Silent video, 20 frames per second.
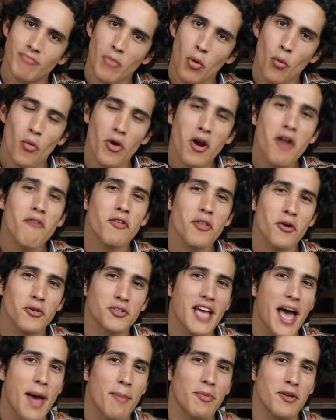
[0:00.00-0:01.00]
Whatever those
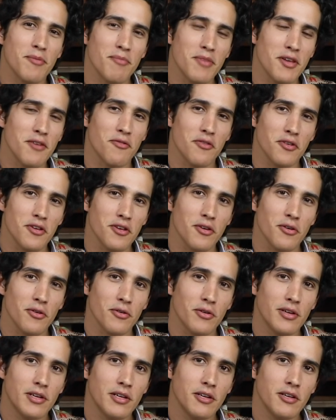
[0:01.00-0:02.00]
happen to be for you.
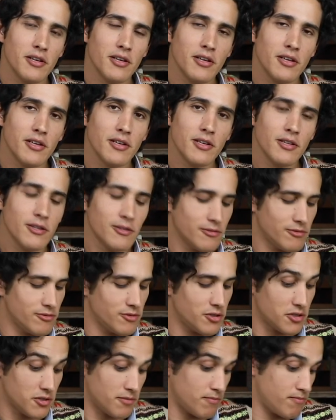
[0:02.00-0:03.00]

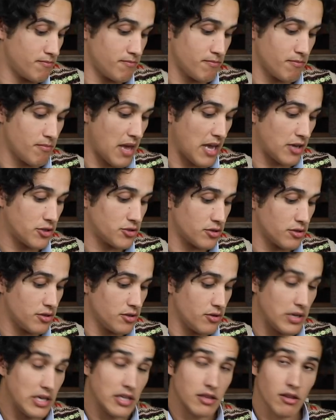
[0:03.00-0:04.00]
Just make sure
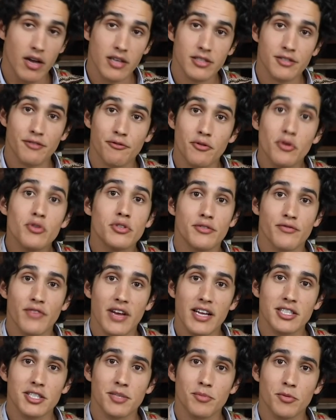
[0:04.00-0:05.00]
you eat lots of fruits and
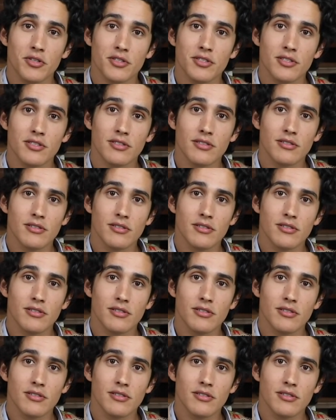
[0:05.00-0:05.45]
vegetables,